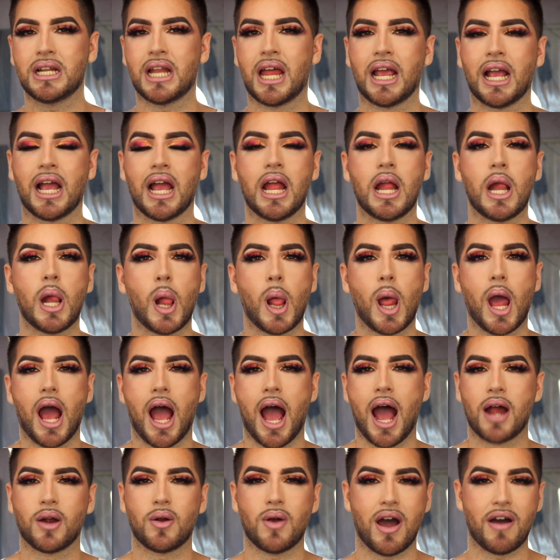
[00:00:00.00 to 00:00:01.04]
Like
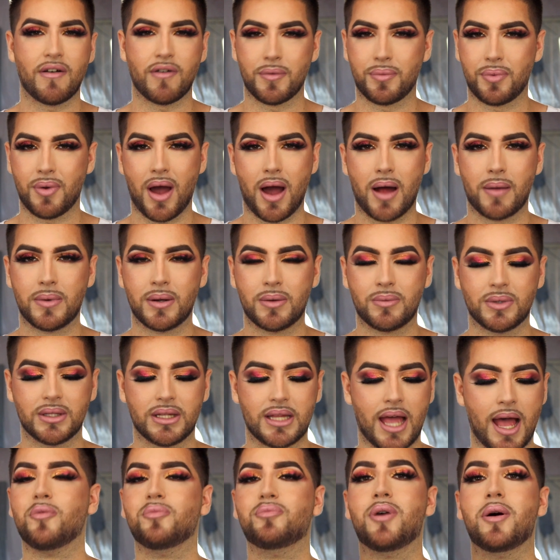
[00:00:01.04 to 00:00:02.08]
I don't have a problem with
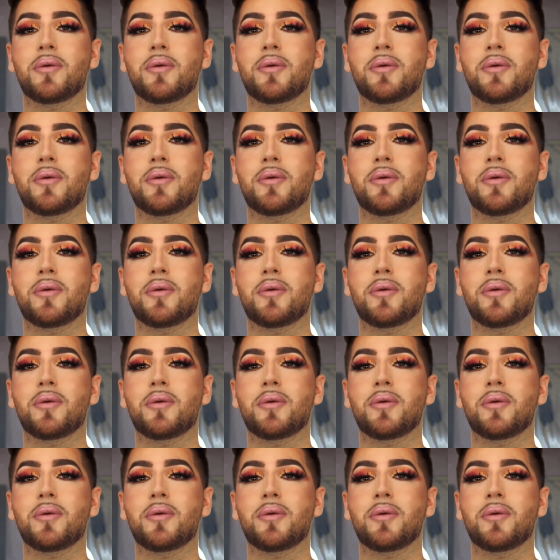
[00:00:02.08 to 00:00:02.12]
that.